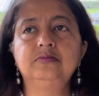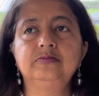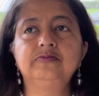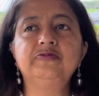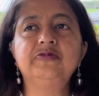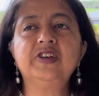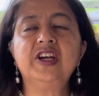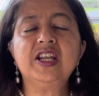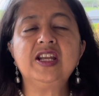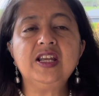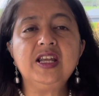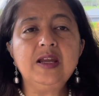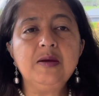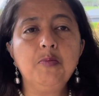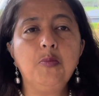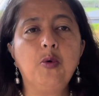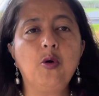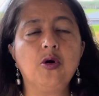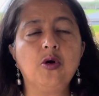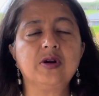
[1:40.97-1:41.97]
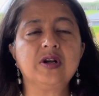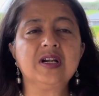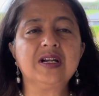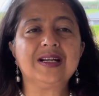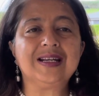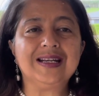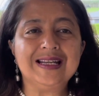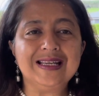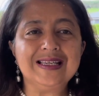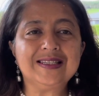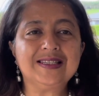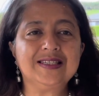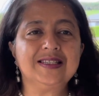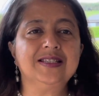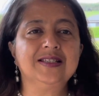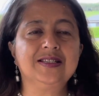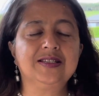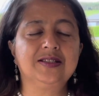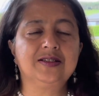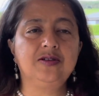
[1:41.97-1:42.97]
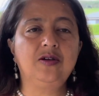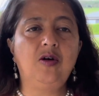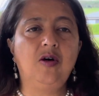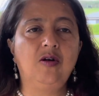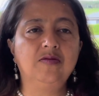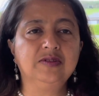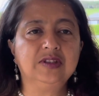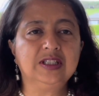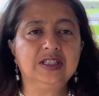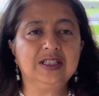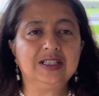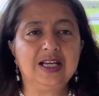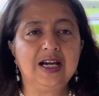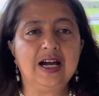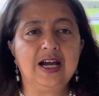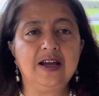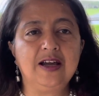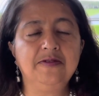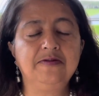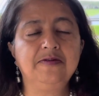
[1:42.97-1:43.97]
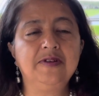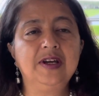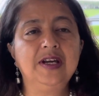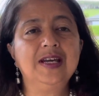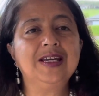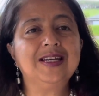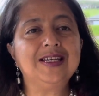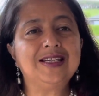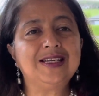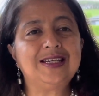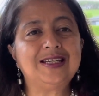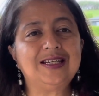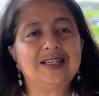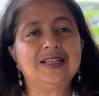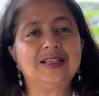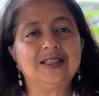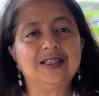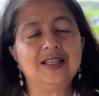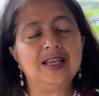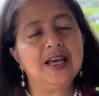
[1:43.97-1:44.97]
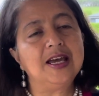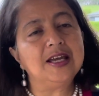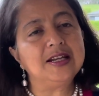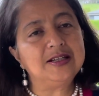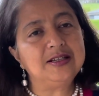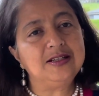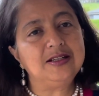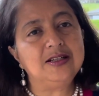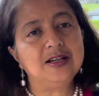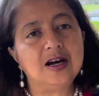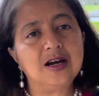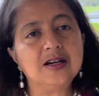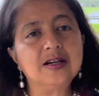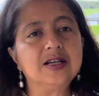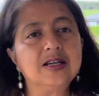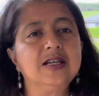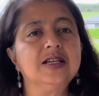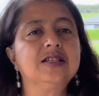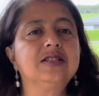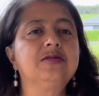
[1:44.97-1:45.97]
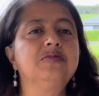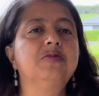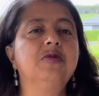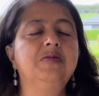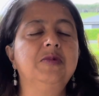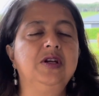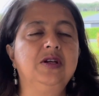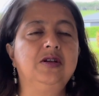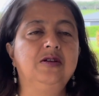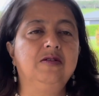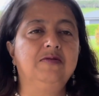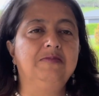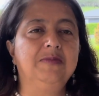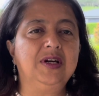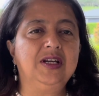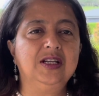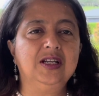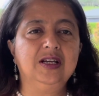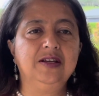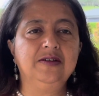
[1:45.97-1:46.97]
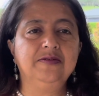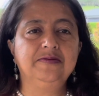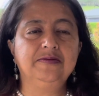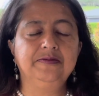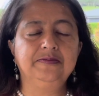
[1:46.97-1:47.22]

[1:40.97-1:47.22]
very important lessons of the life at that darkest moment of my life.